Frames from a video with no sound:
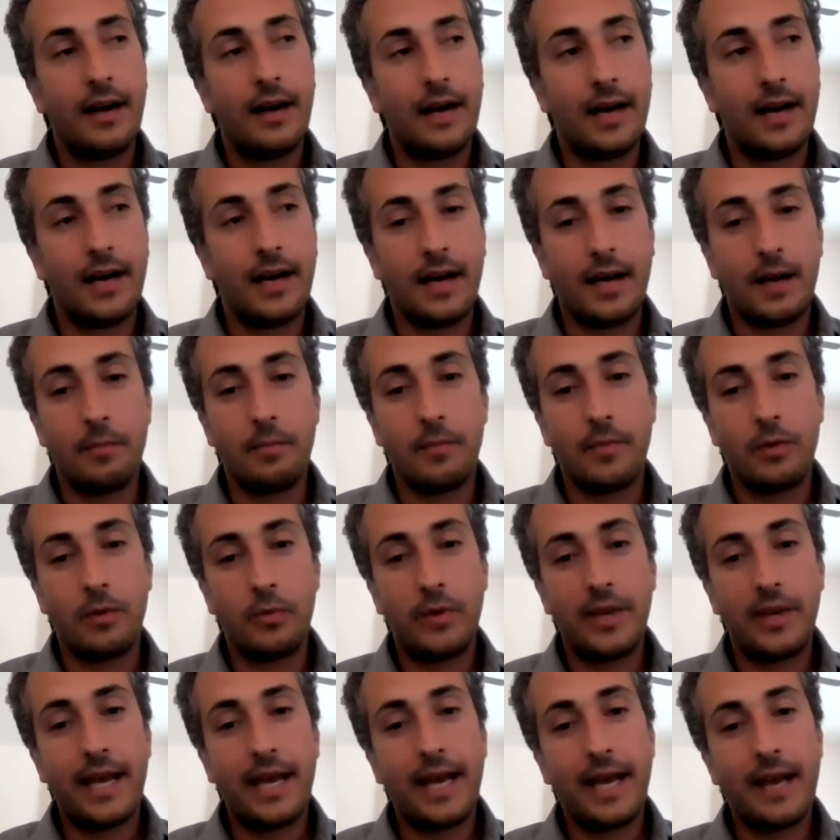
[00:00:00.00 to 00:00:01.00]
um,
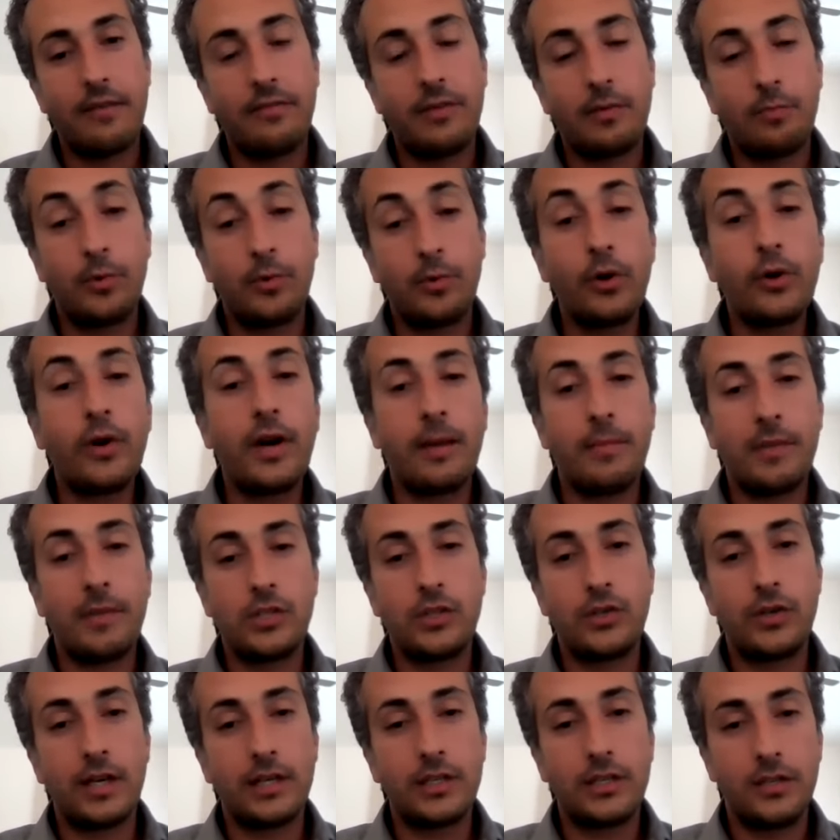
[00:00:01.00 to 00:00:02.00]
we have a program
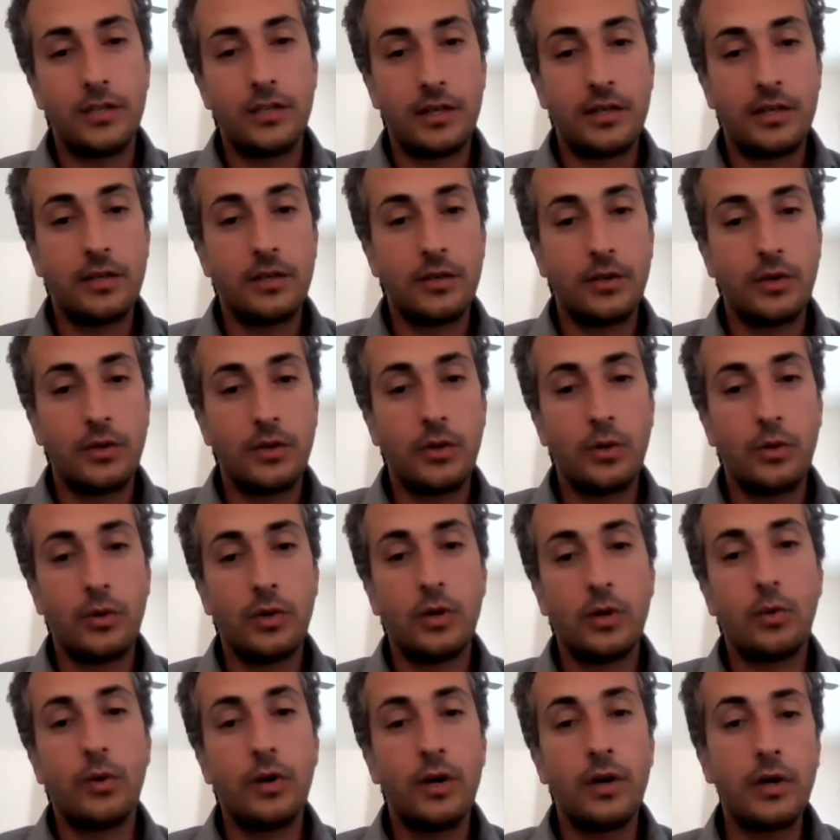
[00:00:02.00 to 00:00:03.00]
instructor who
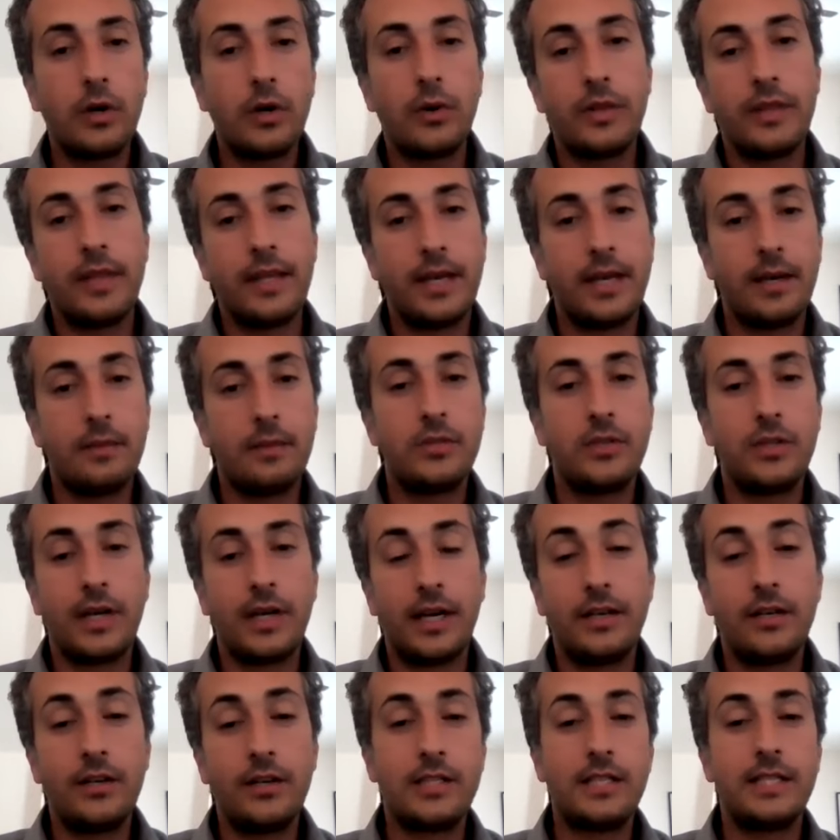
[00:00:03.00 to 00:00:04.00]
will work with them to
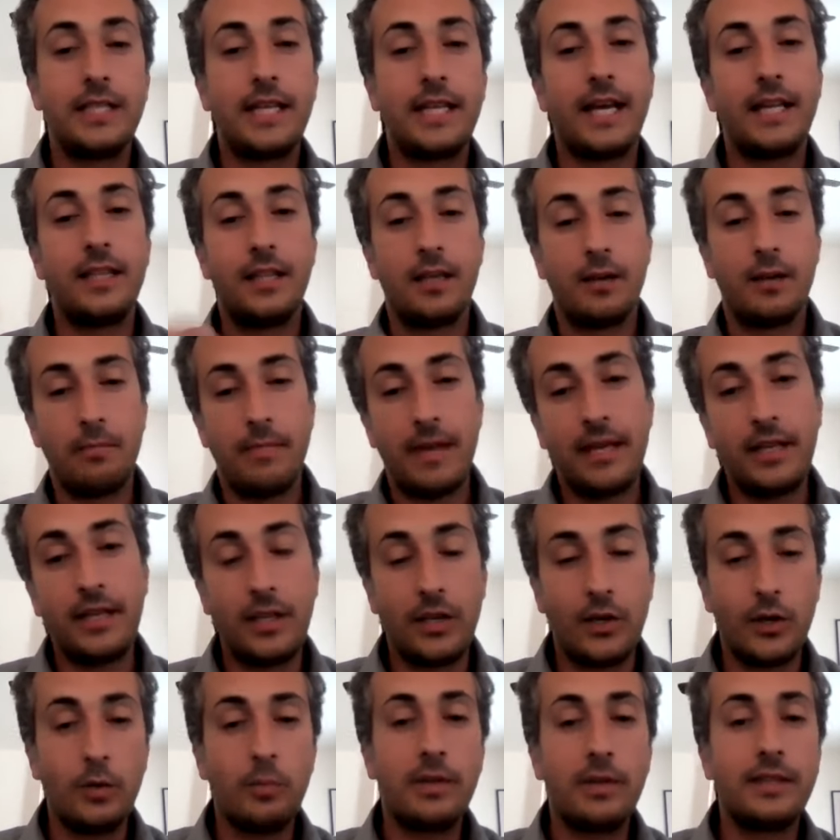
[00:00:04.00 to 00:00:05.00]
understand their
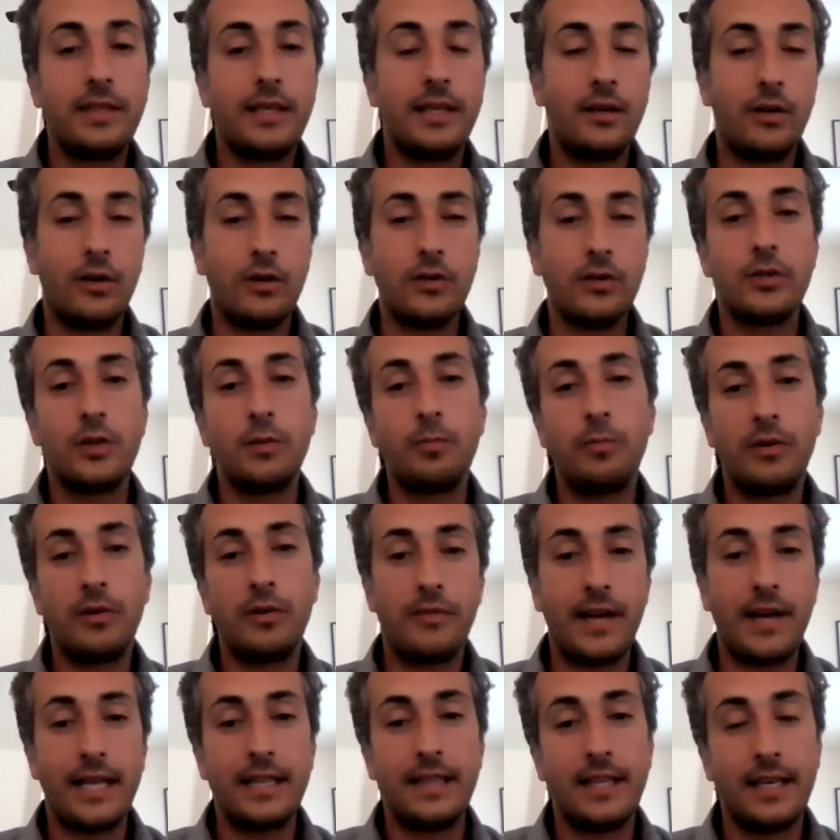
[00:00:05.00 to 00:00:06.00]
menu, but then also
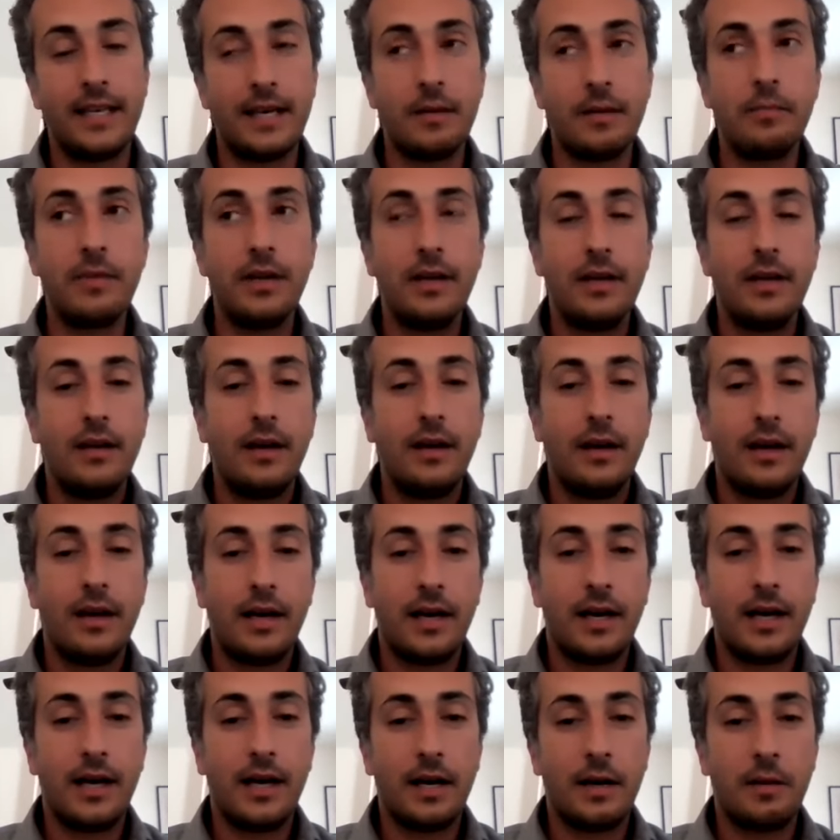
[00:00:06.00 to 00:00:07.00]
provide them
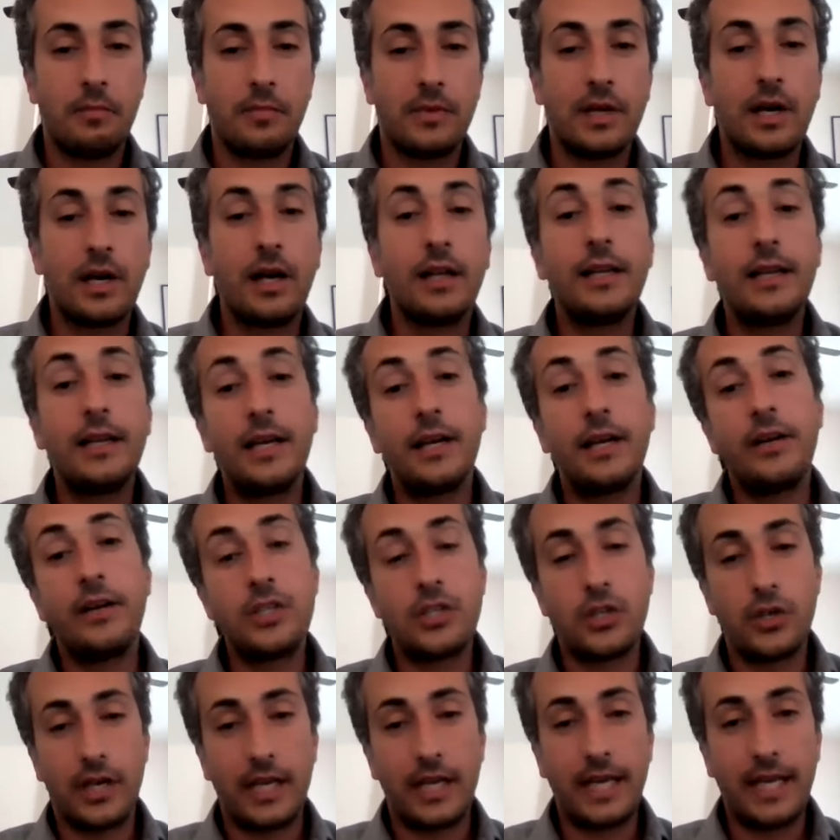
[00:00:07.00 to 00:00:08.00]
um, culinary
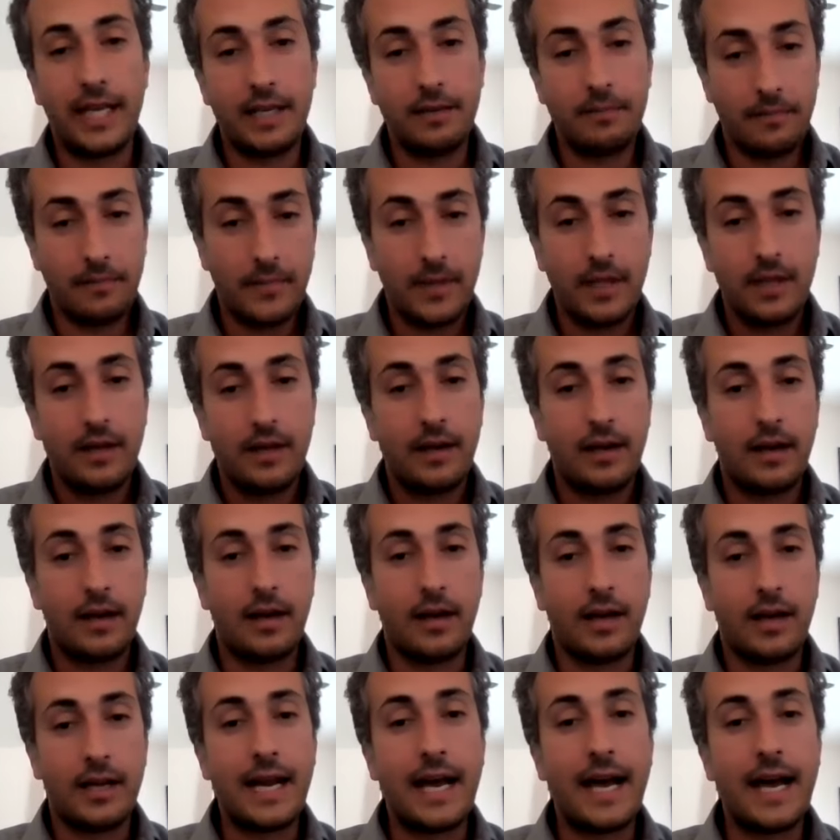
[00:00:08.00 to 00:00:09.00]
training
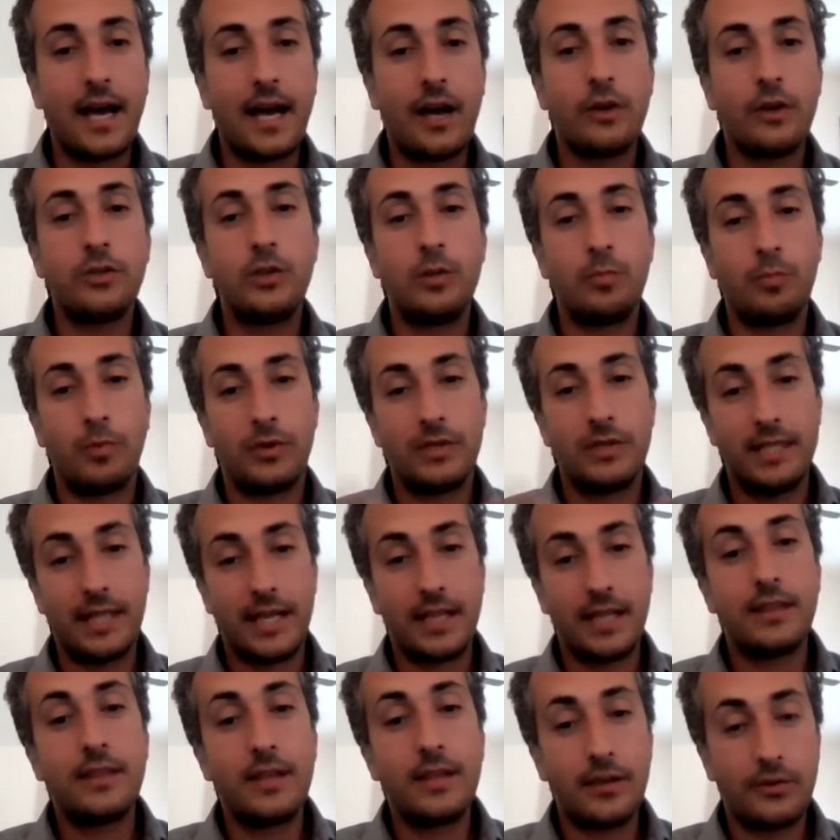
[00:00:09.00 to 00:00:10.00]
on how to
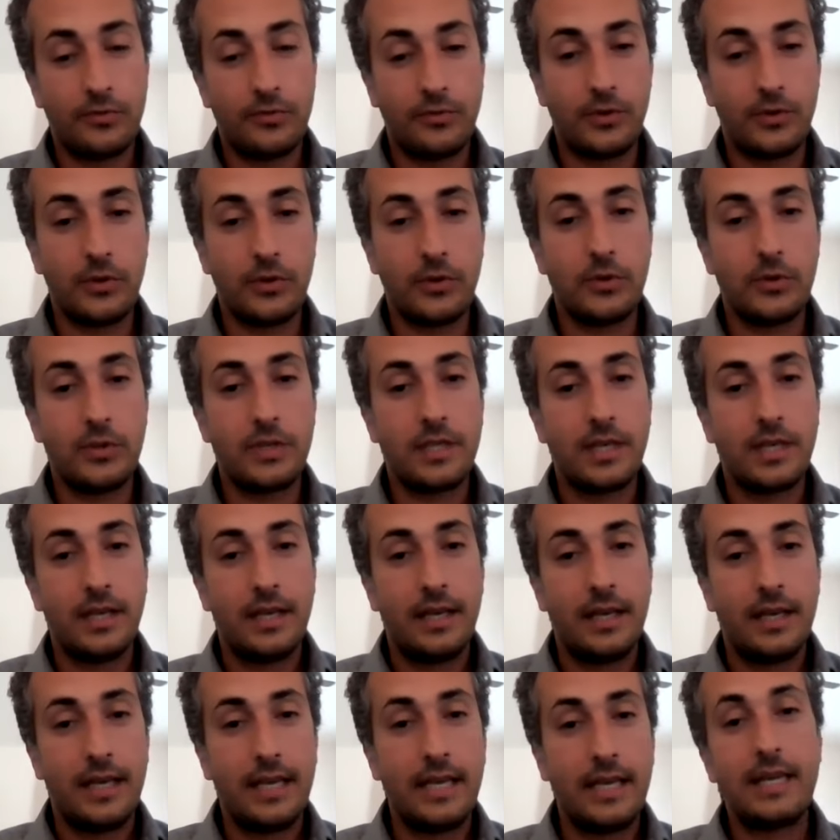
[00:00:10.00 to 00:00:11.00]
present their food
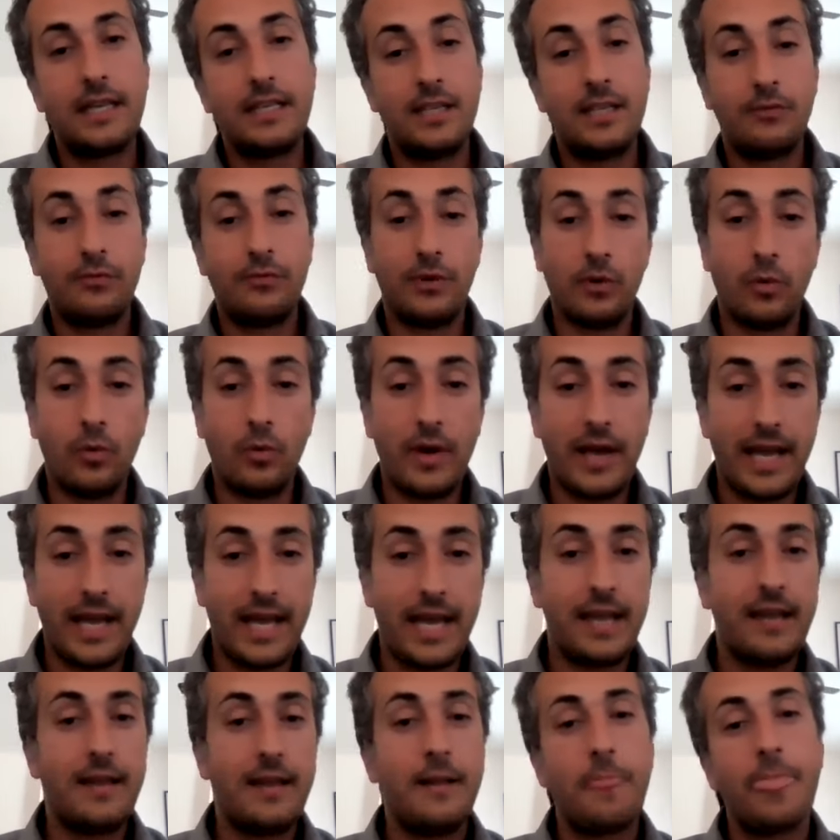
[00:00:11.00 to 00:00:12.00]
in a different
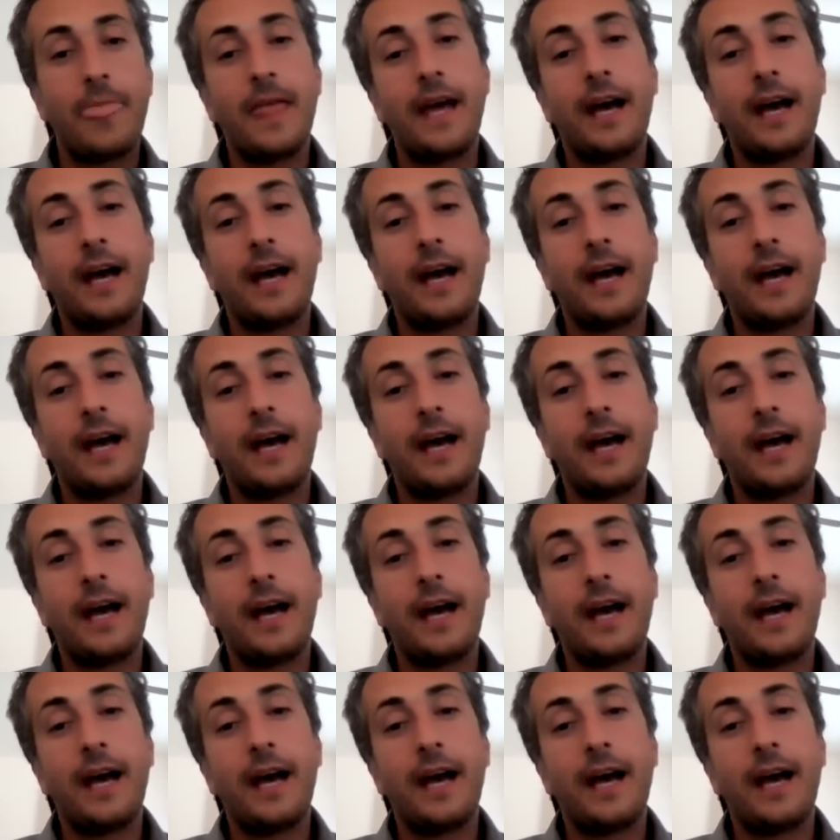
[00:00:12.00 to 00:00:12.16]
way,